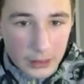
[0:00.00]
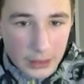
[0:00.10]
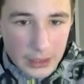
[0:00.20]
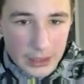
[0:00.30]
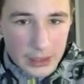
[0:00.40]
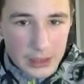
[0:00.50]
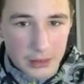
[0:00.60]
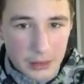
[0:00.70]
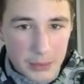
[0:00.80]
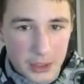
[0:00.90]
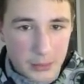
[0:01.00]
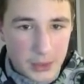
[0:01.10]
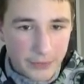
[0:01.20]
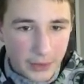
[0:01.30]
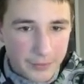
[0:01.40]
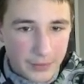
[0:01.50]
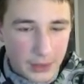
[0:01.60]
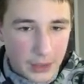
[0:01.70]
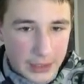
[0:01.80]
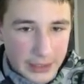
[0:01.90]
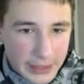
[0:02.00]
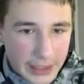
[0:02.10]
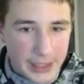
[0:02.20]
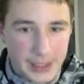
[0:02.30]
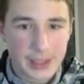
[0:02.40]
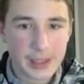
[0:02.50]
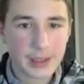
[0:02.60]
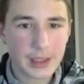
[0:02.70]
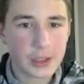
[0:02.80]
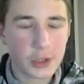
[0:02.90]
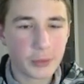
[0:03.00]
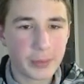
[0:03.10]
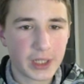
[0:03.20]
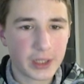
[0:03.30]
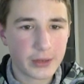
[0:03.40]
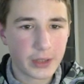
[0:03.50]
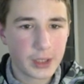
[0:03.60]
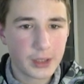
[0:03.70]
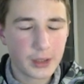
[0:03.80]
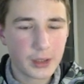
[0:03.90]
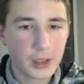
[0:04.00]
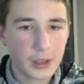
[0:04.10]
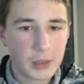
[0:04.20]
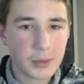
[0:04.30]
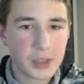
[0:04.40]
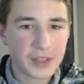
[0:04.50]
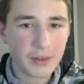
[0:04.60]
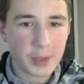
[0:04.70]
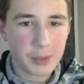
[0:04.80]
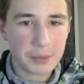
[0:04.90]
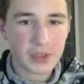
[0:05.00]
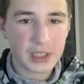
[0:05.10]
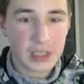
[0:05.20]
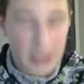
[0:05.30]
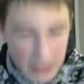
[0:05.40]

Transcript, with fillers: King d3, bishop g5. Yes, that should be it, right? Bishop g5, bishop f6.